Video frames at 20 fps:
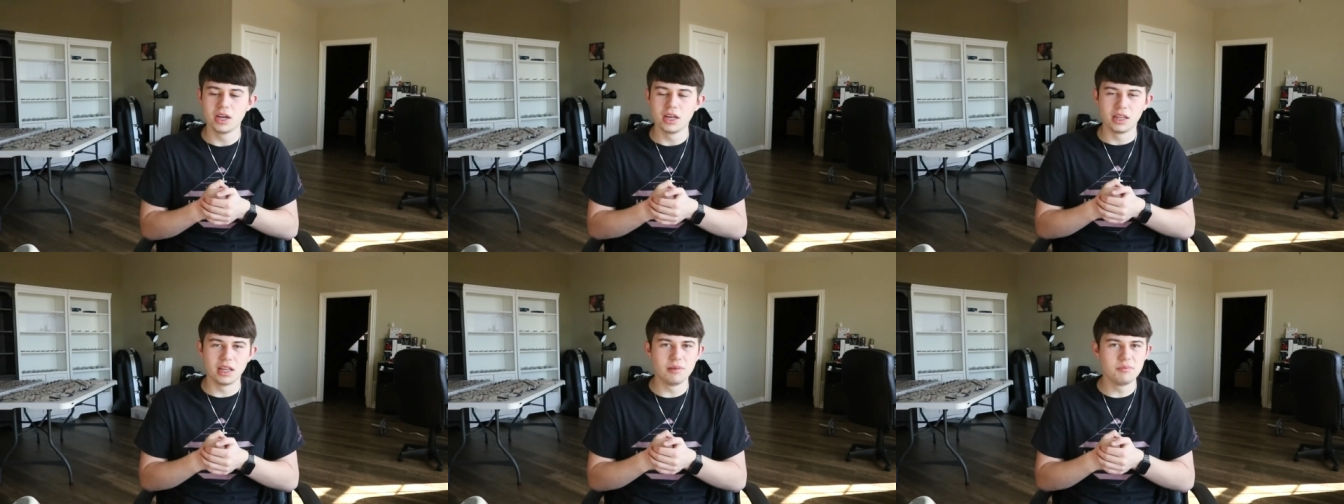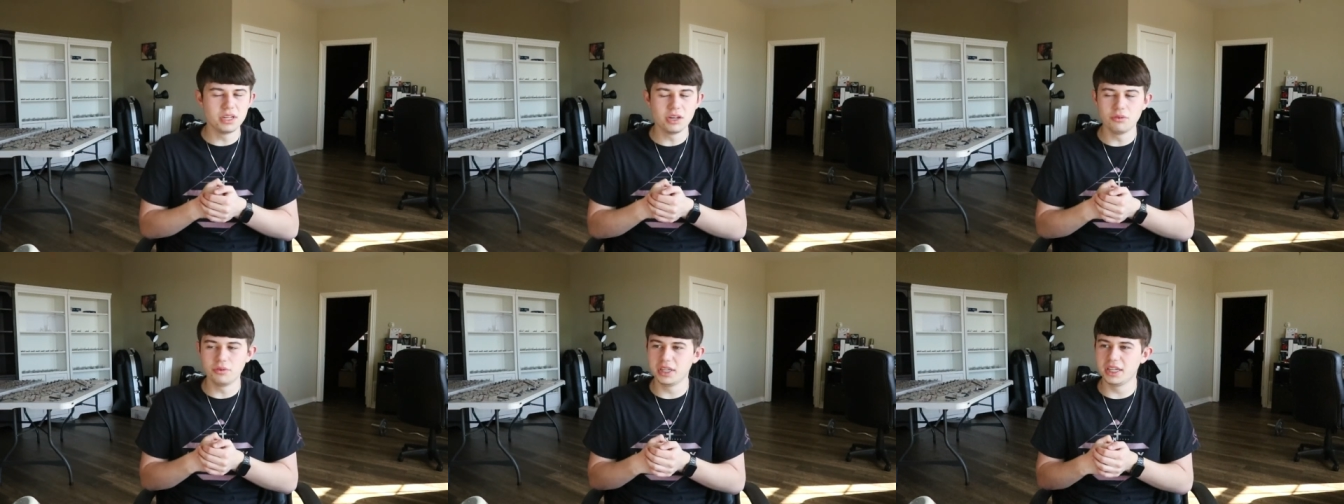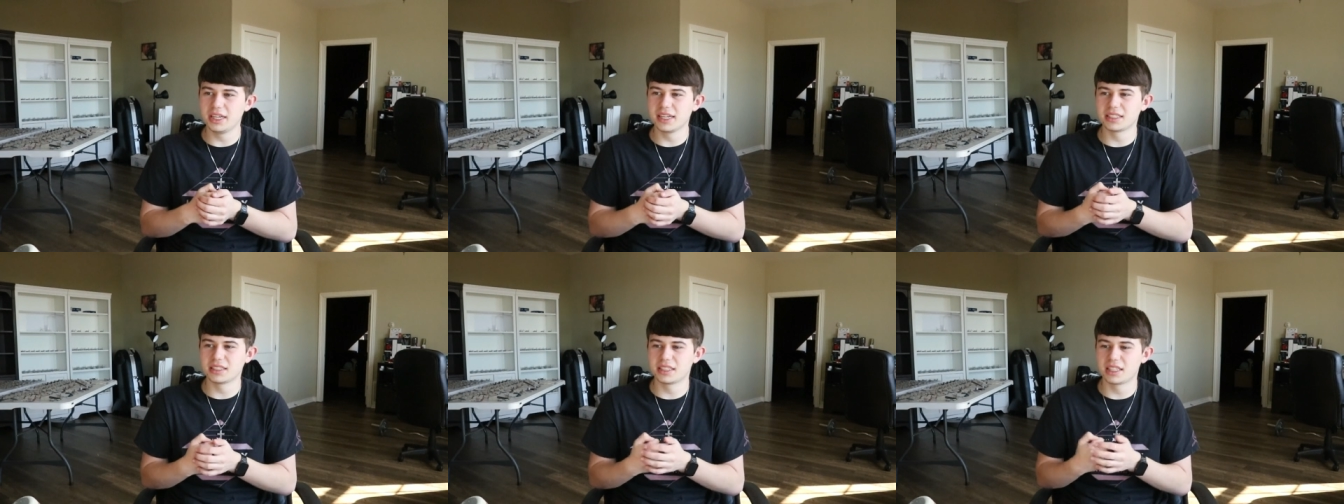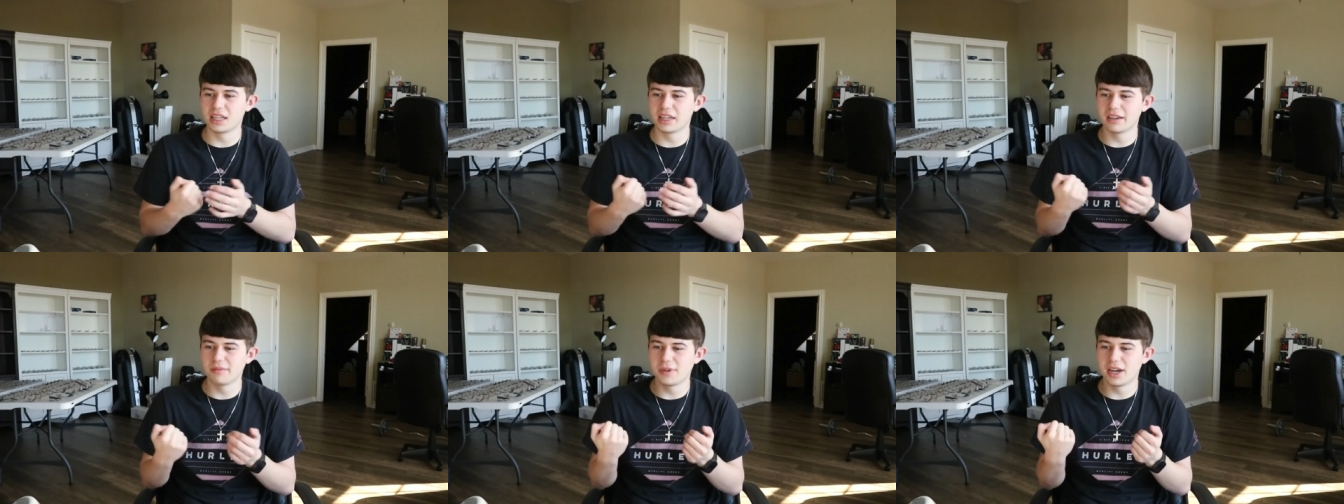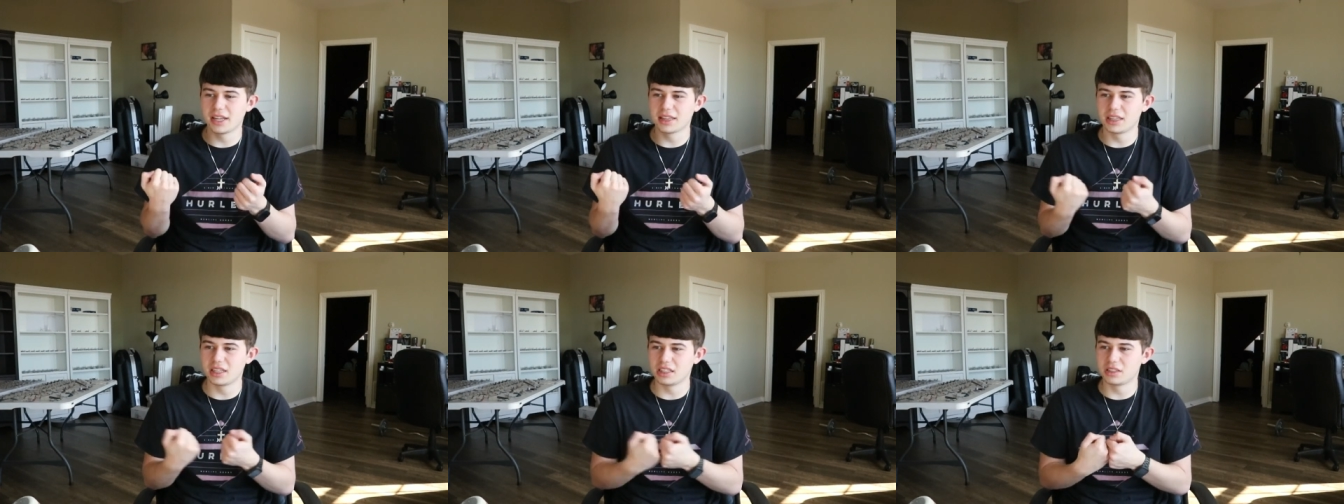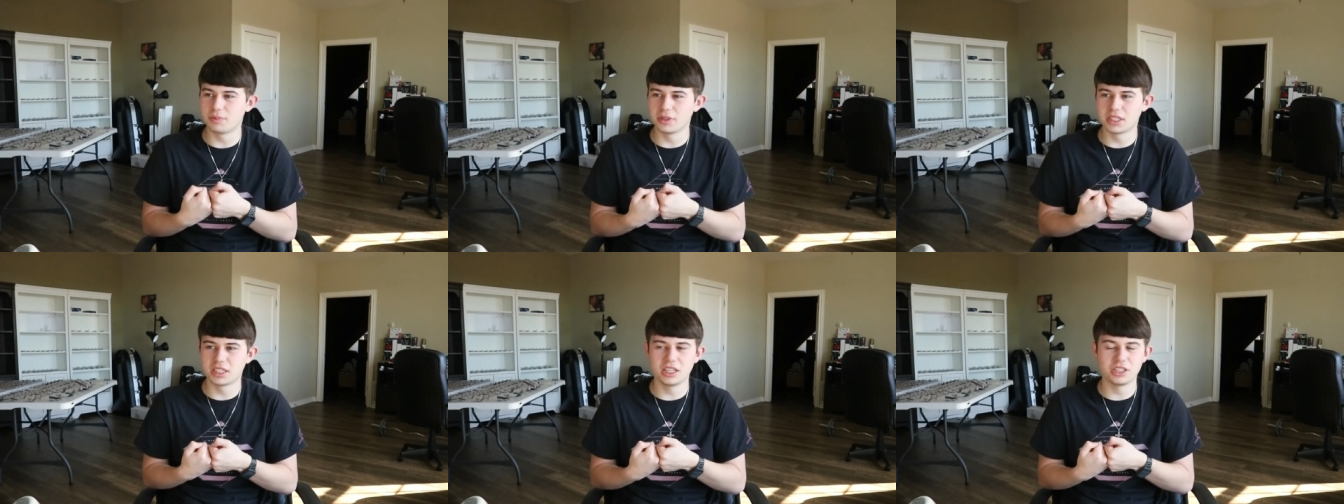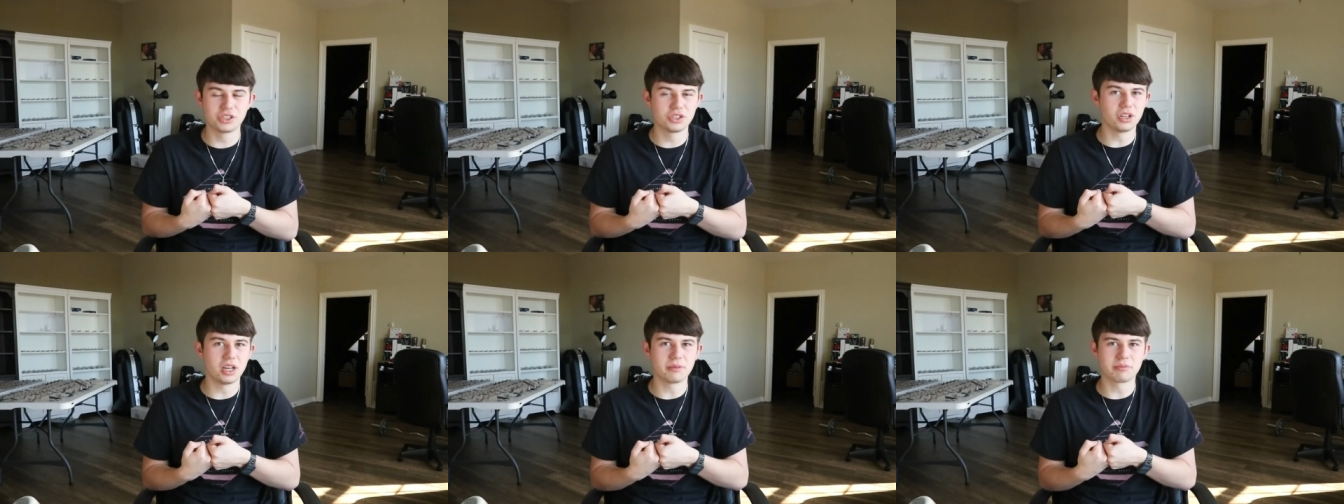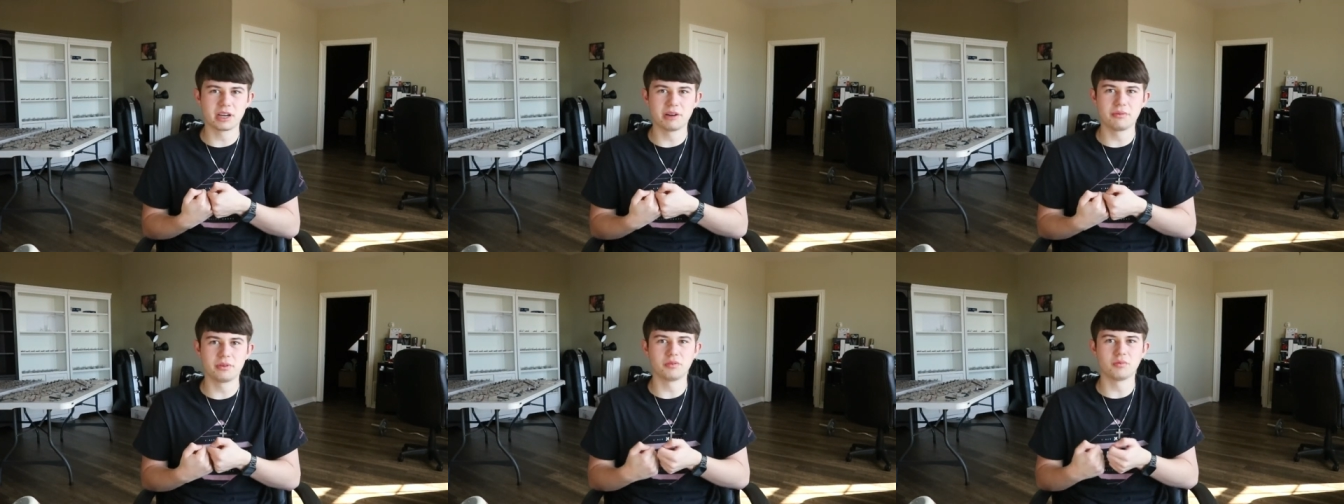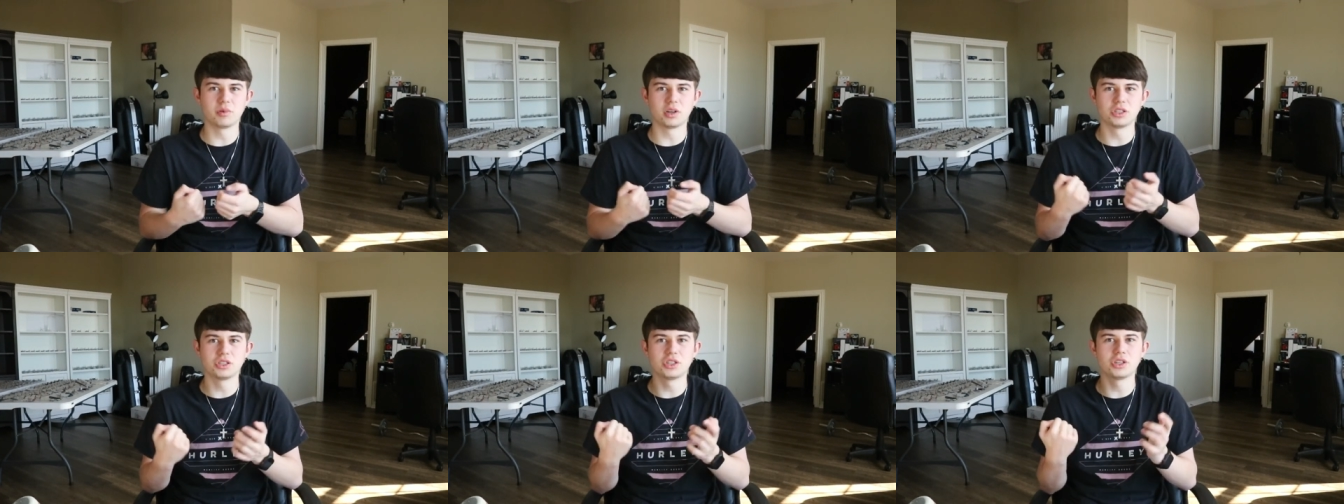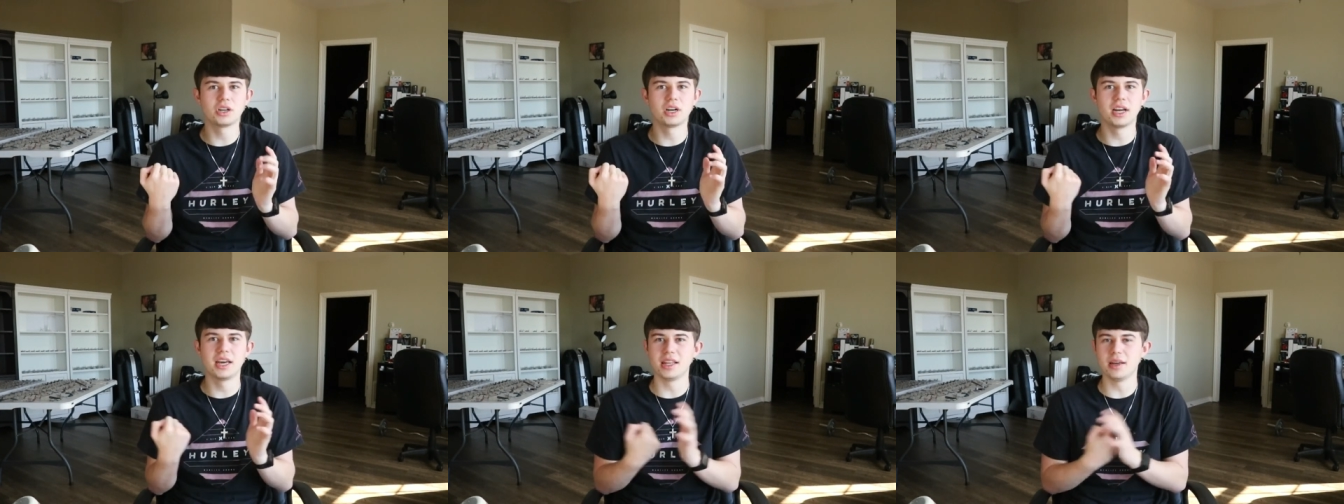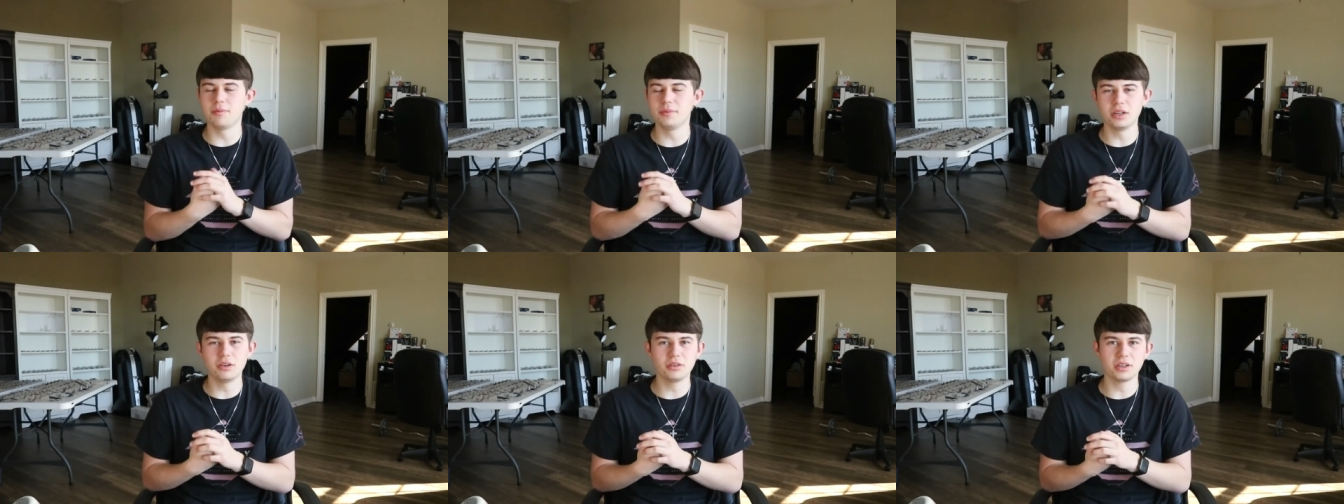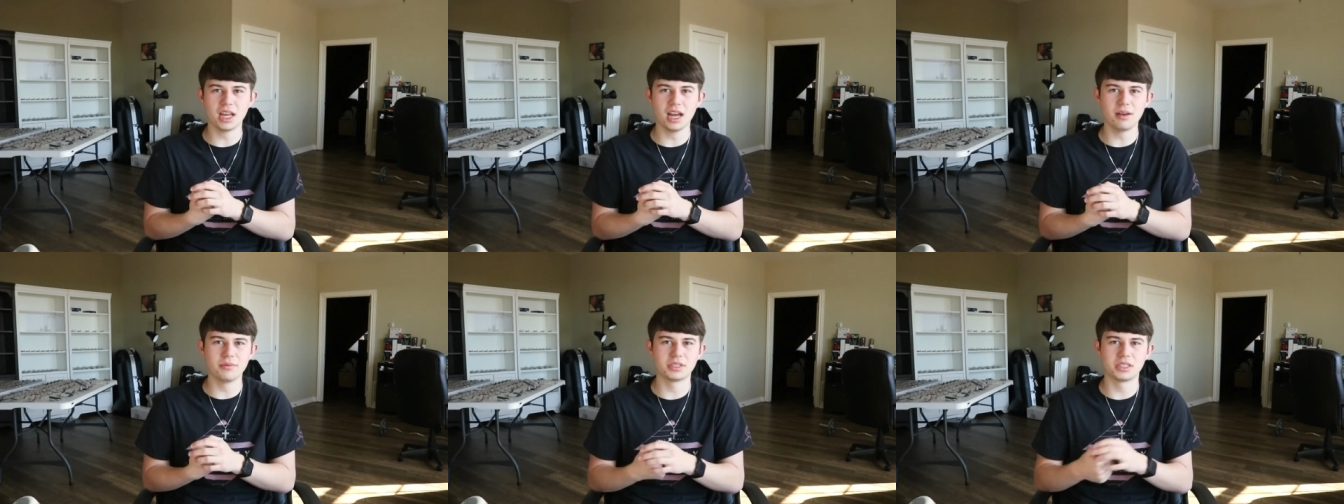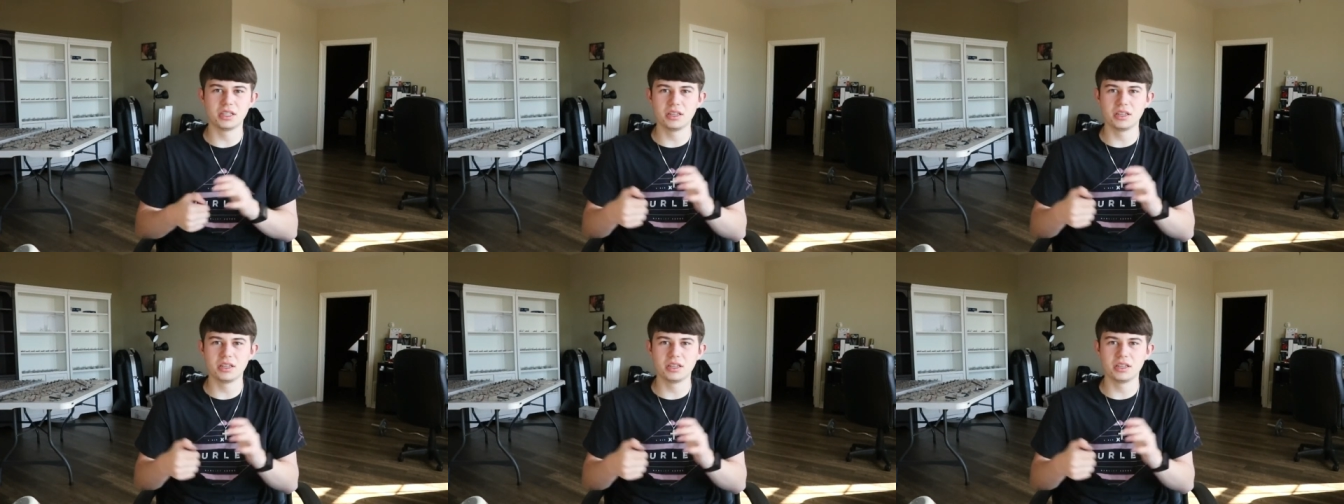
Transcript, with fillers: Let me know what you guys think about this potential upcoming merger, and let me know in the comments.